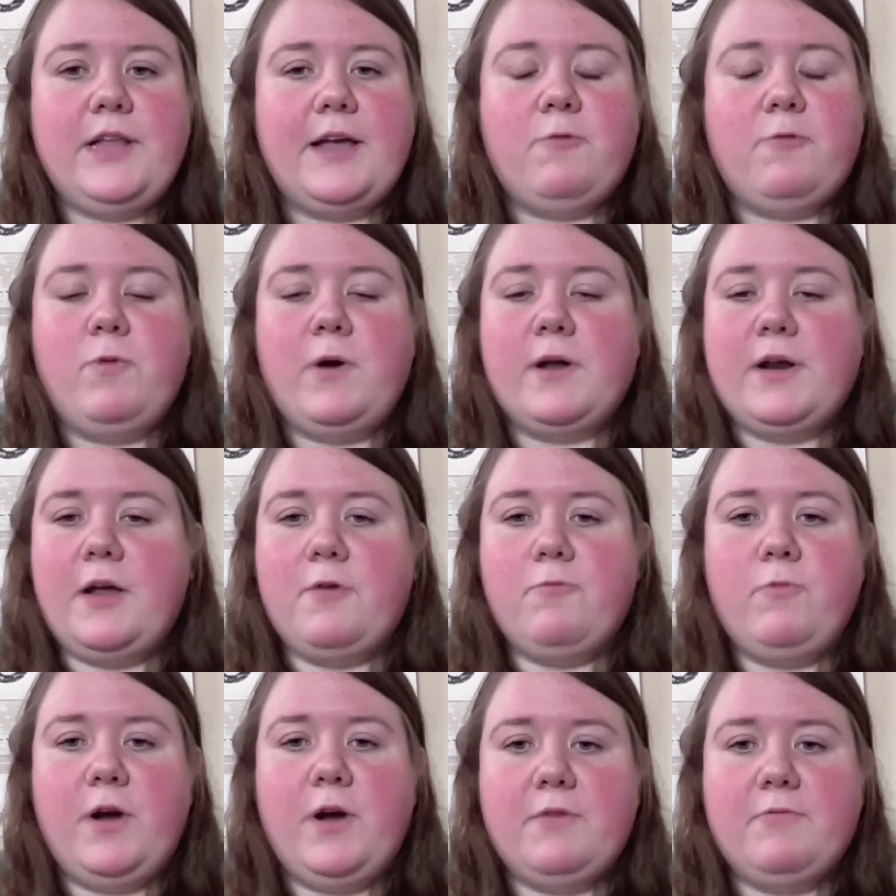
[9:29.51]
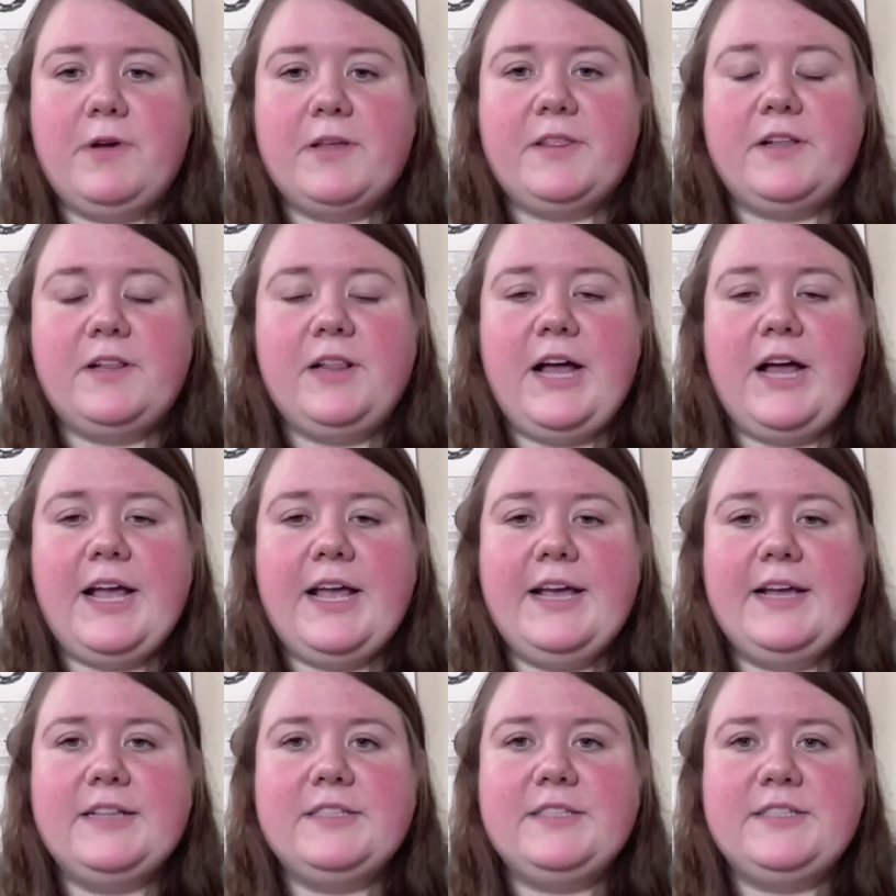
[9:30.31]
like one-on-one with
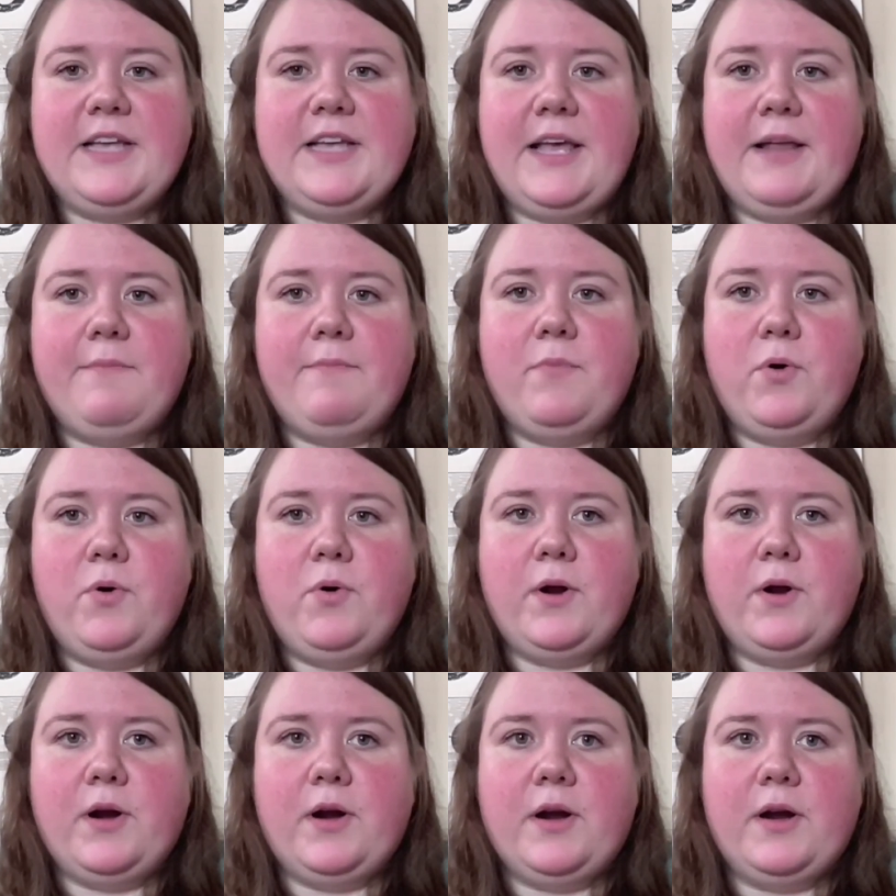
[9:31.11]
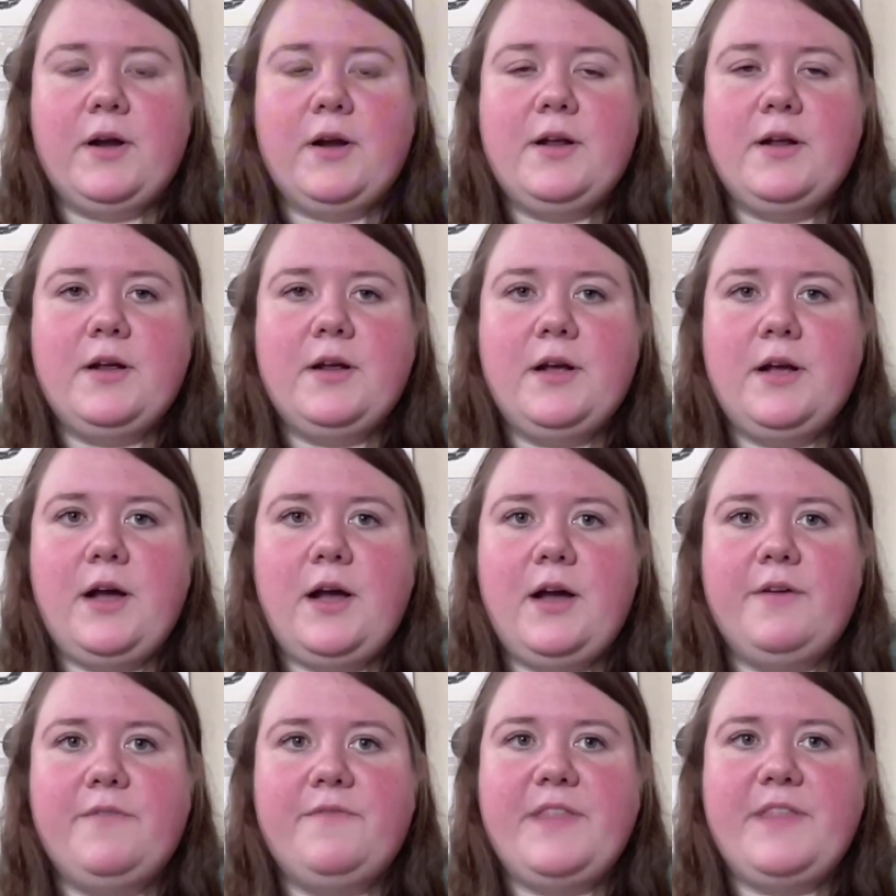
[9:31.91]
clients, and more
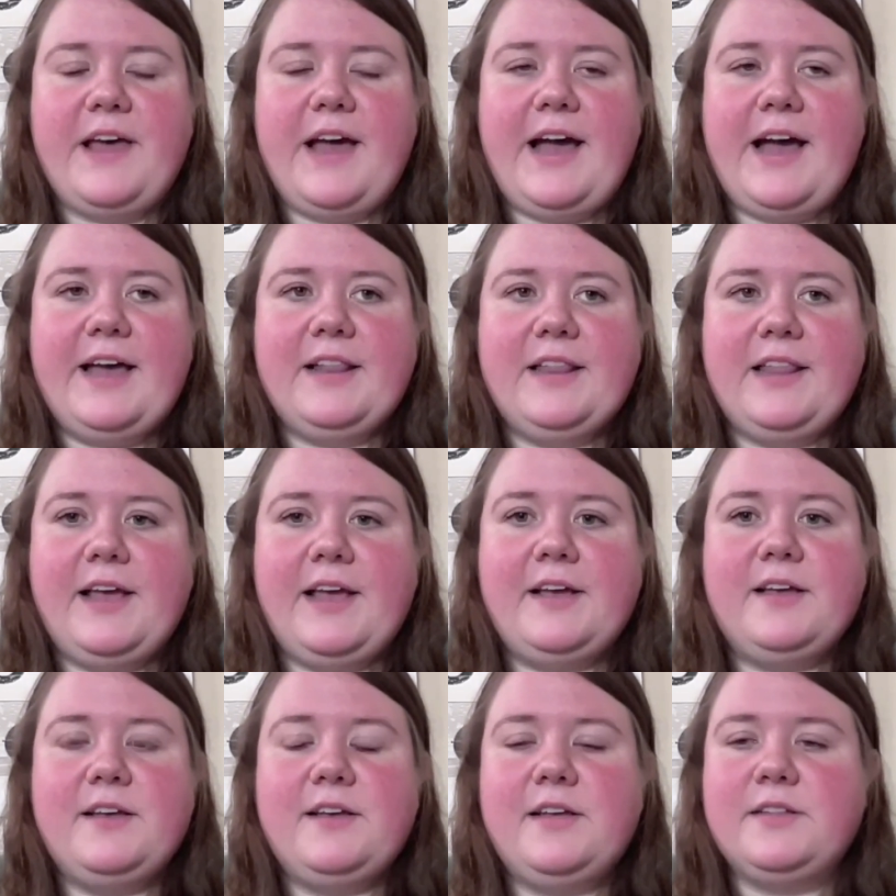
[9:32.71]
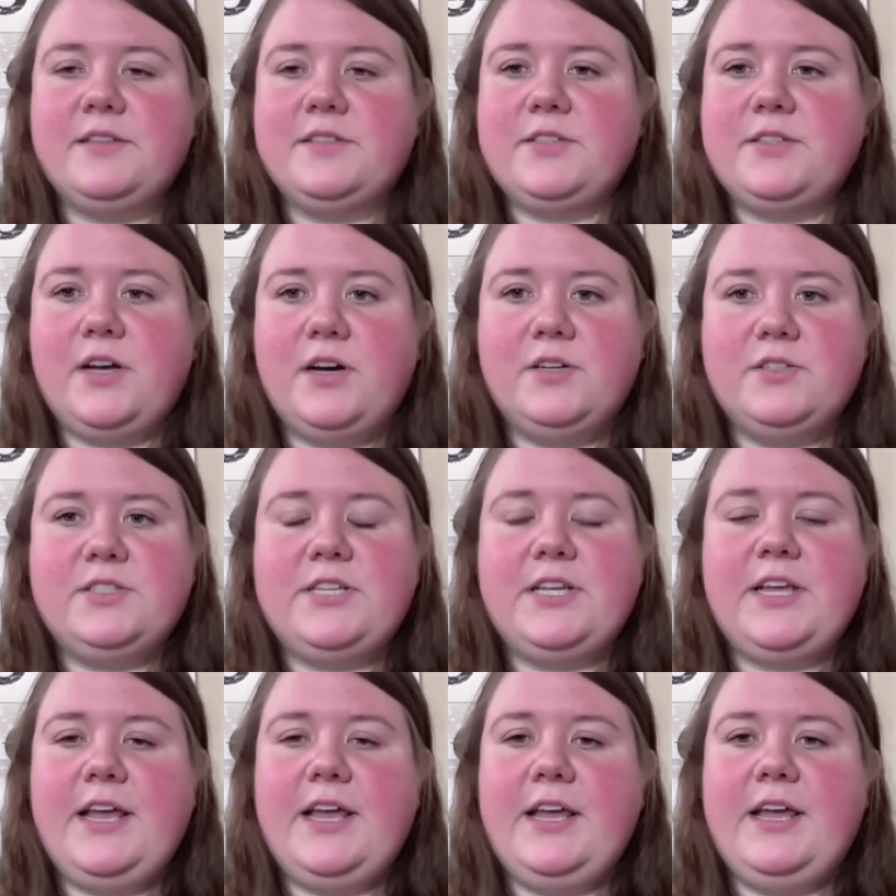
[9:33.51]
of that, like
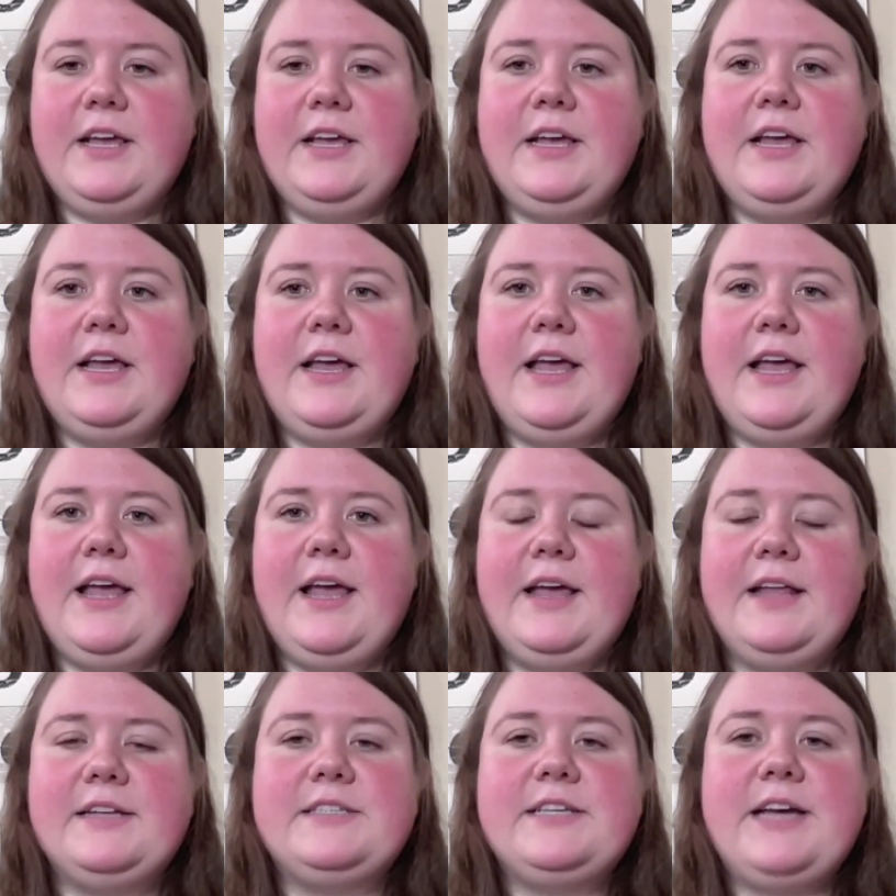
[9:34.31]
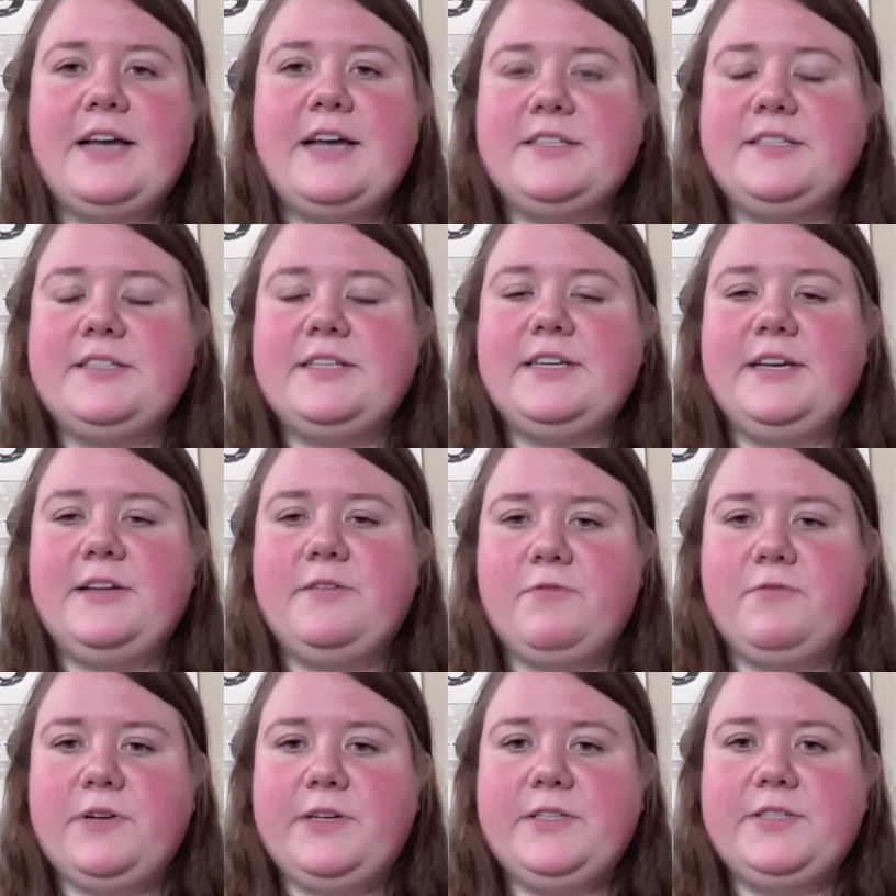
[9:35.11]
consulting and testing
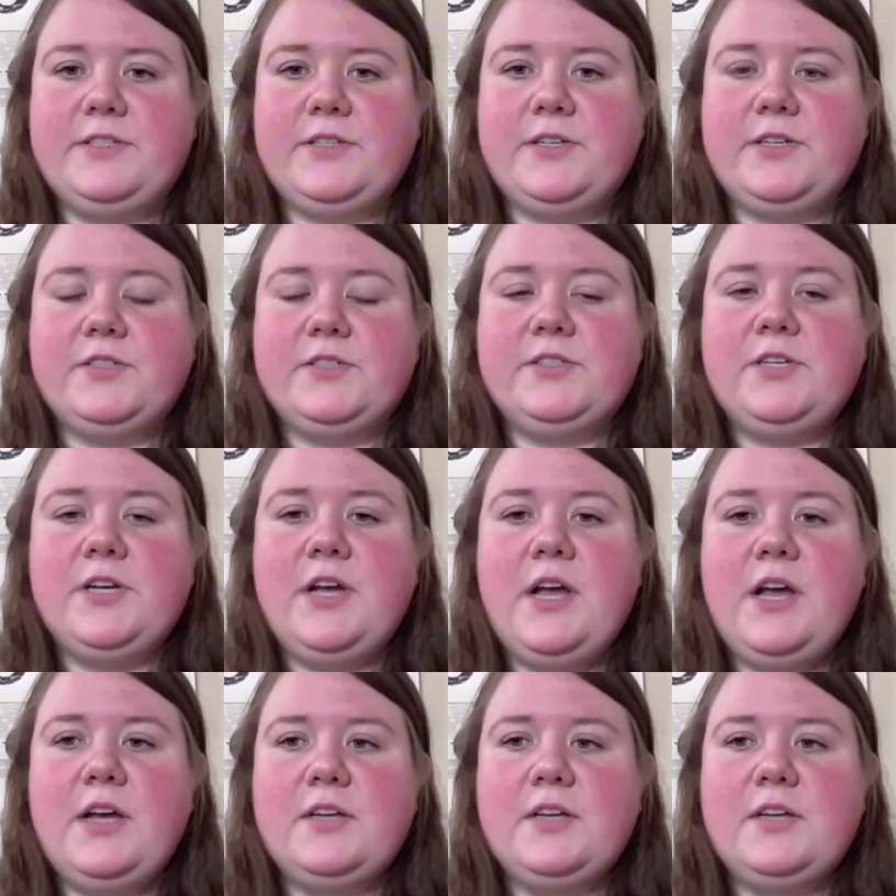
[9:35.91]
and research.